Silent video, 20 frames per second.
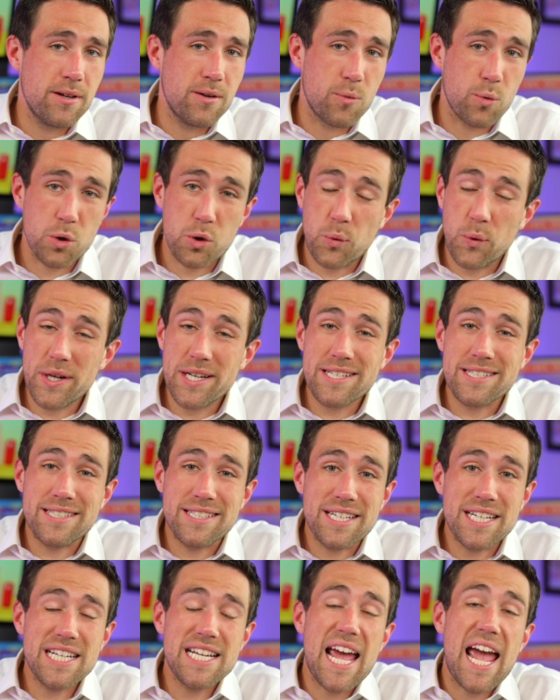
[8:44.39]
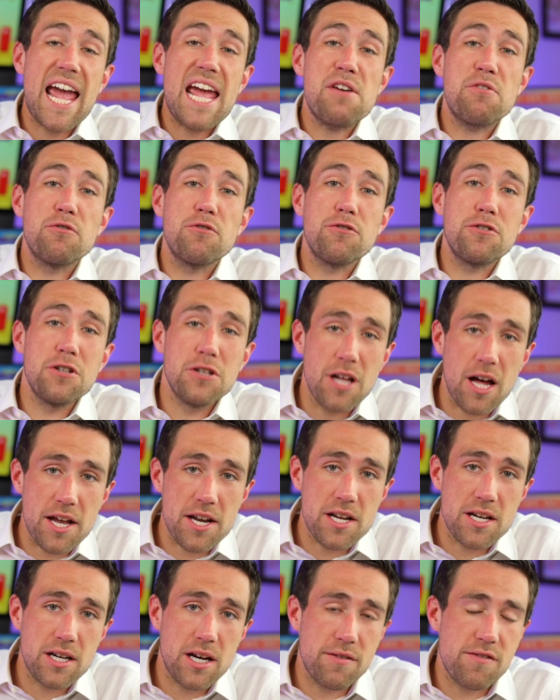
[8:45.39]
we're going to see a
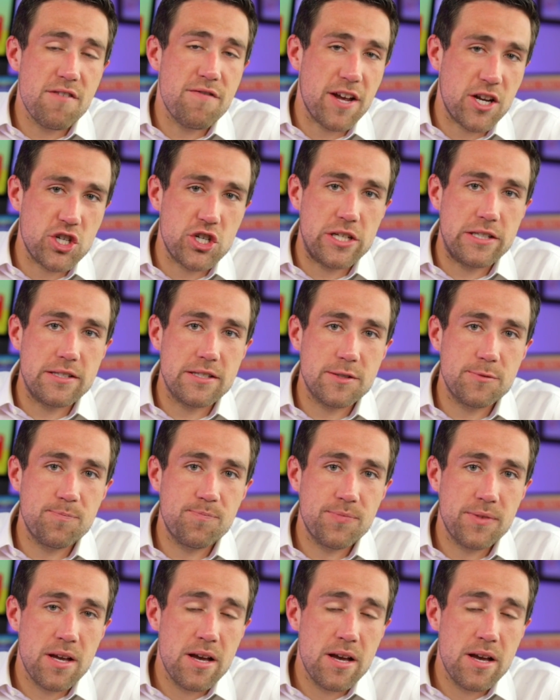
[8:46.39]
flood of evictions.